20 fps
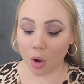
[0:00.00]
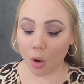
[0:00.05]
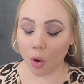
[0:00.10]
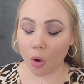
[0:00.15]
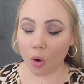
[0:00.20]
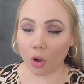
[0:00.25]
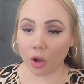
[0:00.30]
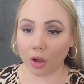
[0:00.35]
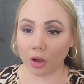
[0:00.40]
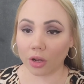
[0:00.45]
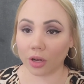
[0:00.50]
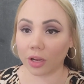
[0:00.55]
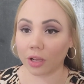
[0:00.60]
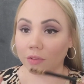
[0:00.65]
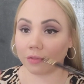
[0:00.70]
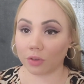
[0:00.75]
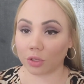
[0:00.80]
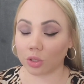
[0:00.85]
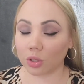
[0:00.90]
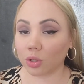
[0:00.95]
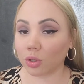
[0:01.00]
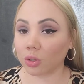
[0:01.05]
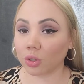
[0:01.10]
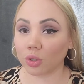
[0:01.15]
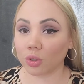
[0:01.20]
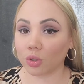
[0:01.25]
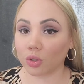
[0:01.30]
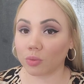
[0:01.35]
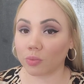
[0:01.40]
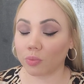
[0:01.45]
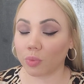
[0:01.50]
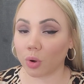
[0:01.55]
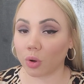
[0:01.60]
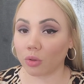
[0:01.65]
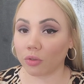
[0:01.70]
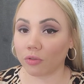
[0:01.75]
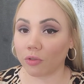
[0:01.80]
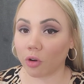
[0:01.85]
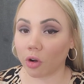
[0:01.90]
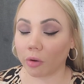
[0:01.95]
Or if you do use
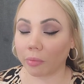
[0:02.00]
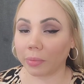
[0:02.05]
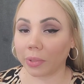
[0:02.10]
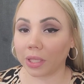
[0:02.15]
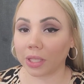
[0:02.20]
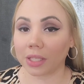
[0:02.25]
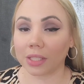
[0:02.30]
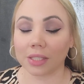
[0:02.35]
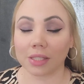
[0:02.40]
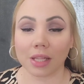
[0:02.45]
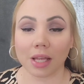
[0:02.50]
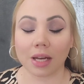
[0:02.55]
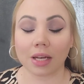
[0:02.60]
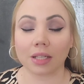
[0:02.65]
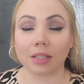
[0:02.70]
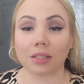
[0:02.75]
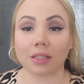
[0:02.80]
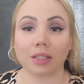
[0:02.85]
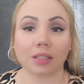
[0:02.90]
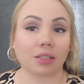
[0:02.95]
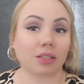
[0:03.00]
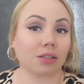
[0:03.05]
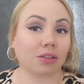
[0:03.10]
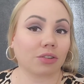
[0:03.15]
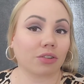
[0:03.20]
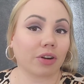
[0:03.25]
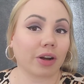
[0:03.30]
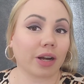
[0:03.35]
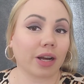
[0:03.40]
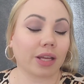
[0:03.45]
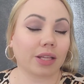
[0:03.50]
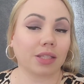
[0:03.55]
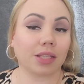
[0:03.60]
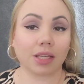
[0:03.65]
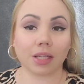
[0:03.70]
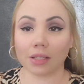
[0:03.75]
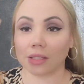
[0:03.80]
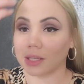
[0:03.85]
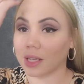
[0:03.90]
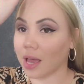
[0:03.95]
both formulas, then this is a great
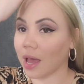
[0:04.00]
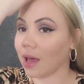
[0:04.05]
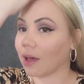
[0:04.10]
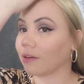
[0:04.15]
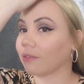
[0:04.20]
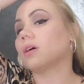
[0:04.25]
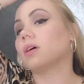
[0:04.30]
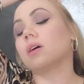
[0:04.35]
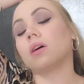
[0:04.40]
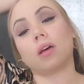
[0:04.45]
idea to have.